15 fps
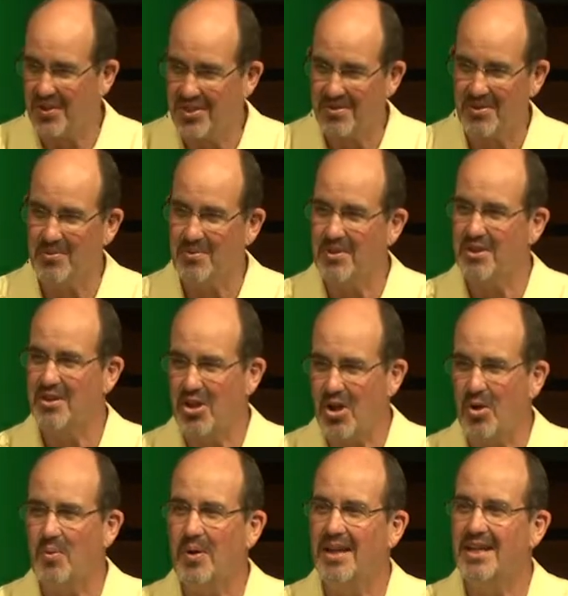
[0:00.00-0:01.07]
through with no
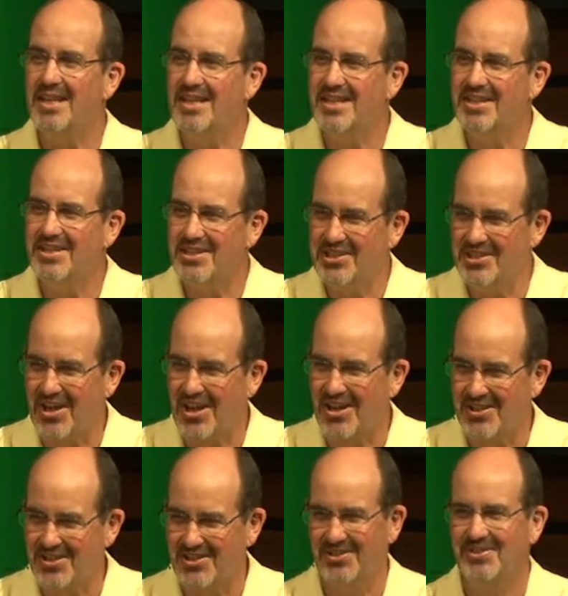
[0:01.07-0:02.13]
one to
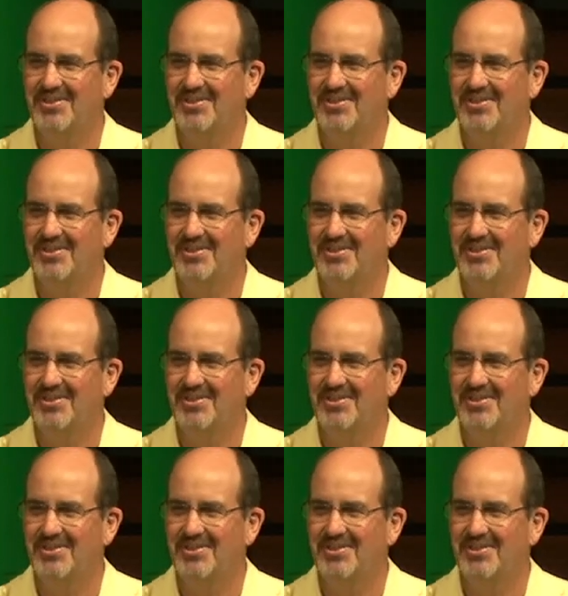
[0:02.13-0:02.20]
talk to.